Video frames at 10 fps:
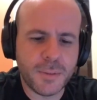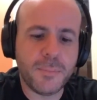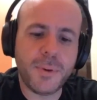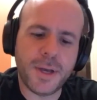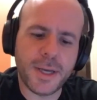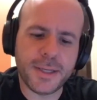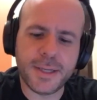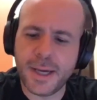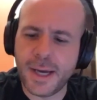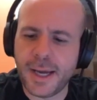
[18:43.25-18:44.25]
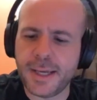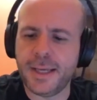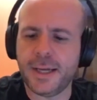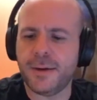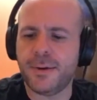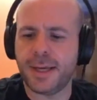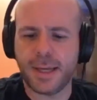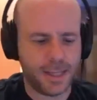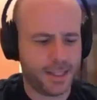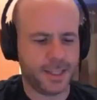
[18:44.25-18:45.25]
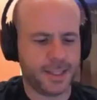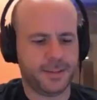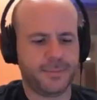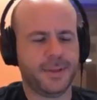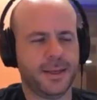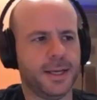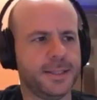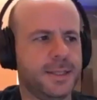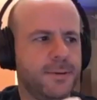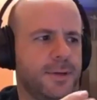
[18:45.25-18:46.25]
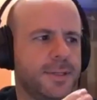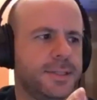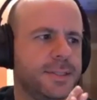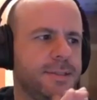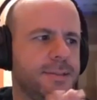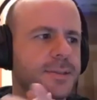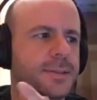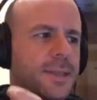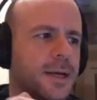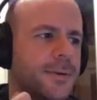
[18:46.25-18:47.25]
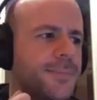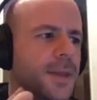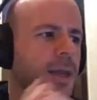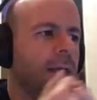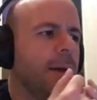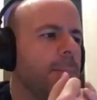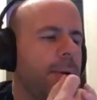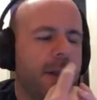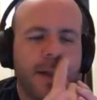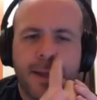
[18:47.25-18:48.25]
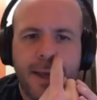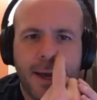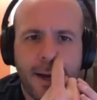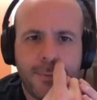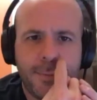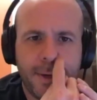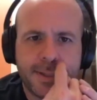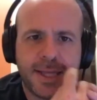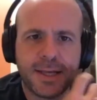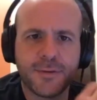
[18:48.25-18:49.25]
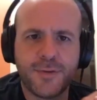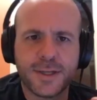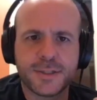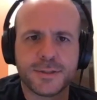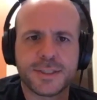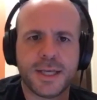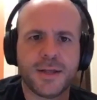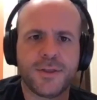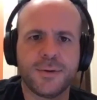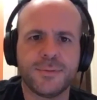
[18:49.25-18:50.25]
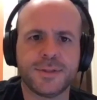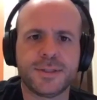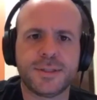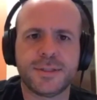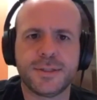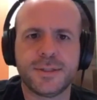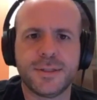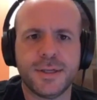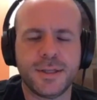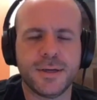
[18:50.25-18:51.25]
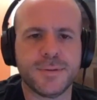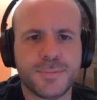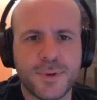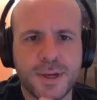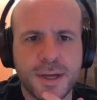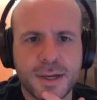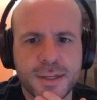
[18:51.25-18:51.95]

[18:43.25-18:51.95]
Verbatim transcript: But uh, you know, I, I get I see what's there but yeah, I would probably say the confessional scene I thought was that was pretty good.